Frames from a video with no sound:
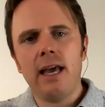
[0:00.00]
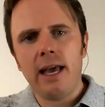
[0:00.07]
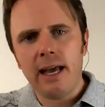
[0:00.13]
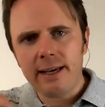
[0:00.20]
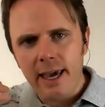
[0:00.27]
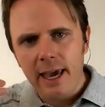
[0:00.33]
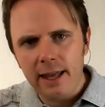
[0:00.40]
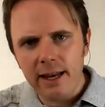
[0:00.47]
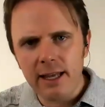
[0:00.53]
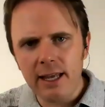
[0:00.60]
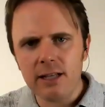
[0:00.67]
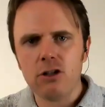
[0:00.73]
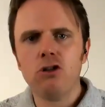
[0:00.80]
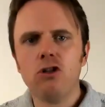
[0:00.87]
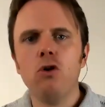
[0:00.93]
can
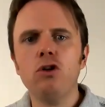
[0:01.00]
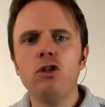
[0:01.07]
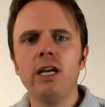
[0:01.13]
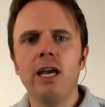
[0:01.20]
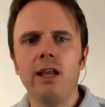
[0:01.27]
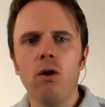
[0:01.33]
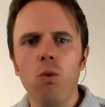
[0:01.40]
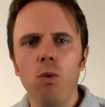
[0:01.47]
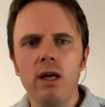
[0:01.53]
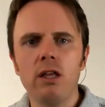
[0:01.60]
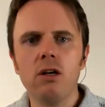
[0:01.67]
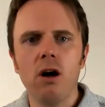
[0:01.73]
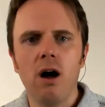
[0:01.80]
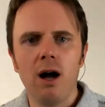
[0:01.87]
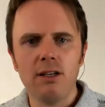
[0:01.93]
is associated
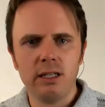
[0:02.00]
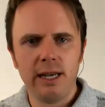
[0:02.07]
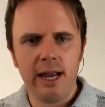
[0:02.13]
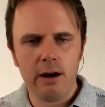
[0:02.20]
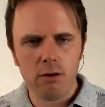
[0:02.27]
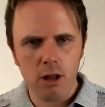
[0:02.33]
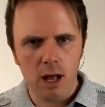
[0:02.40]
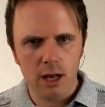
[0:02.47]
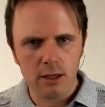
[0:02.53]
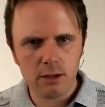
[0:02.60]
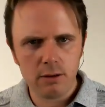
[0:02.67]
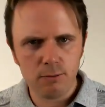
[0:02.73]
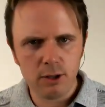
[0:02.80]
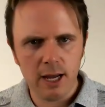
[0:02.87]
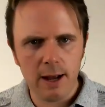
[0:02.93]
with causing hair
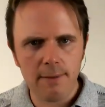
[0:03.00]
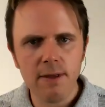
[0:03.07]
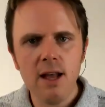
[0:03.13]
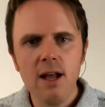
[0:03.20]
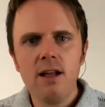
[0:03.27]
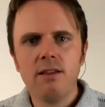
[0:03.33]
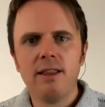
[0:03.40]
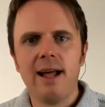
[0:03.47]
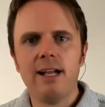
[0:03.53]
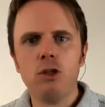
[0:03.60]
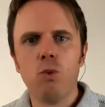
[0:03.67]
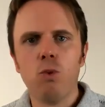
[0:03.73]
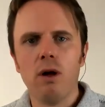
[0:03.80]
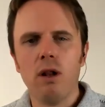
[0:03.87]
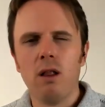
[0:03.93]
loss. Okay,
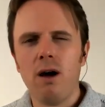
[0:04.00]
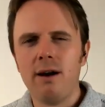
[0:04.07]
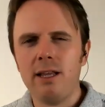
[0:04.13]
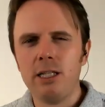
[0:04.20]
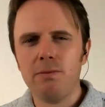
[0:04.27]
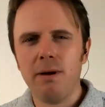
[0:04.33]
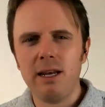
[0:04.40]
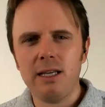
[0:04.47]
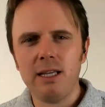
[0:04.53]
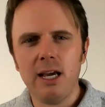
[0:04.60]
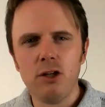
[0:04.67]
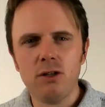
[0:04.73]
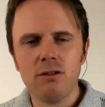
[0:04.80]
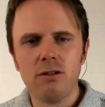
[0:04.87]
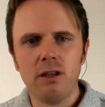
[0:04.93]
that's what a lot of these
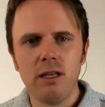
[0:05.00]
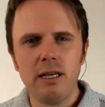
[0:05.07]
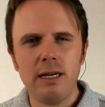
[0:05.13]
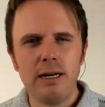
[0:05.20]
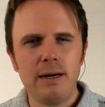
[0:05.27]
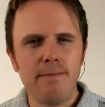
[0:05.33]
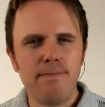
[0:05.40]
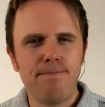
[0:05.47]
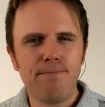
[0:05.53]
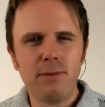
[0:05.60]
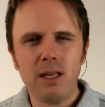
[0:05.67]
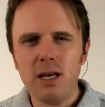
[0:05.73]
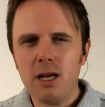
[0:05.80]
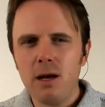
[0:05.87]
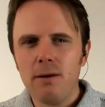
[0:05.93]
medications, the um,
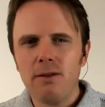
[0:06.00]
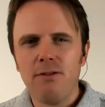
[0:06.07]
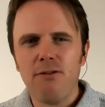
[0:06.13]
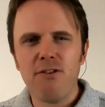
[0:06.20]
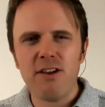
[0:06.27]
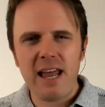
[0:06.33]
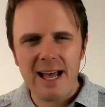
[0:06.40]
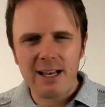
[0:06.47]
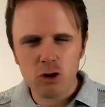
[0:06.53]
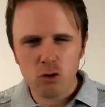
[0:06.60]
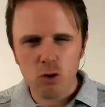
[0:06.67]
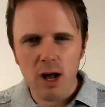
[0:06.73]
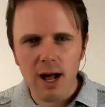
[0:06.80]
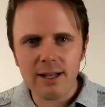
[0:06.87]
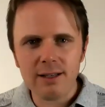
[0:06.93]

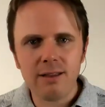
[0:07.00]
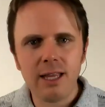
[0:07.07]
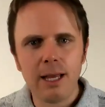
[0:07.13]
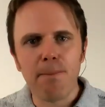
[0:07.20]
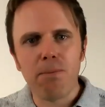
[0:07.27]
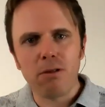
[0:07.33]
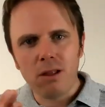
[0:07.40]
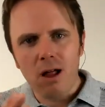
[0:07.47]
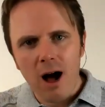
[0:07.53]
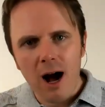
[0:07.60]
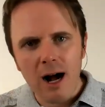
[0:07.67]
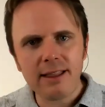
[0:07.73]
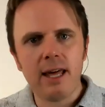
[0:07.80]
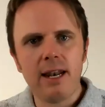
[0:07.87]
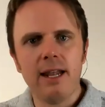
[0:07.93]
finasterides, they
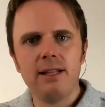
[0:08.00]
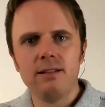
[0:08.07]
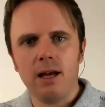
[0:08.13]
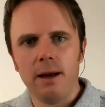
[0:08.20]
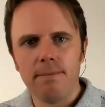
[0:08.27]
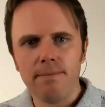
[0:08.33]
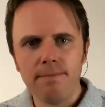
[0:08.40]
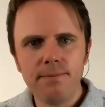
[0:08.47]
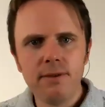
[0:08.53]
block that enzyme.